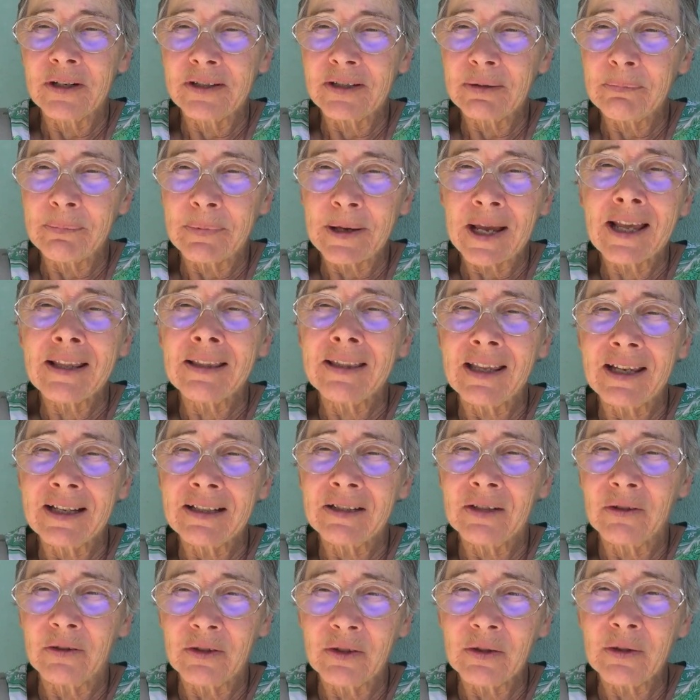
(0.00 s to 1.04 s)
It's a bad thing
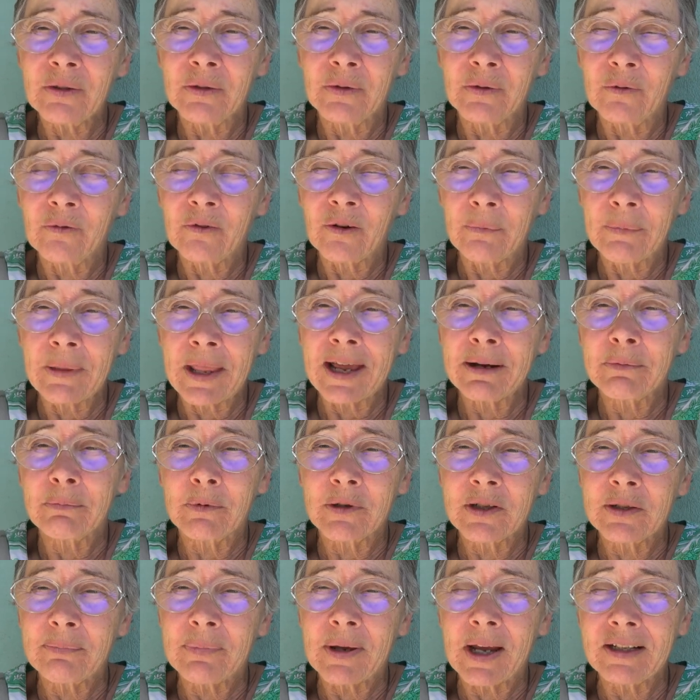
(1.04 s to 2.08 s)
to do from that
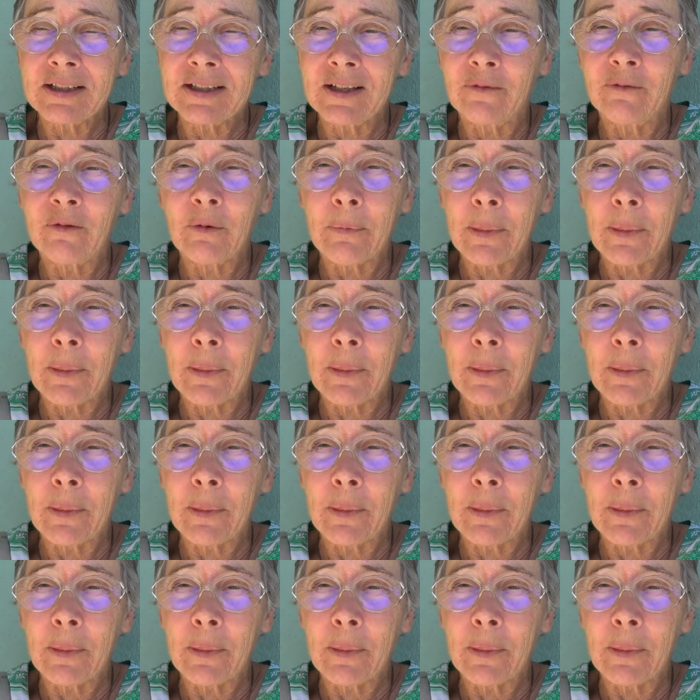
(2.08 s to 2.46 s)
perspective,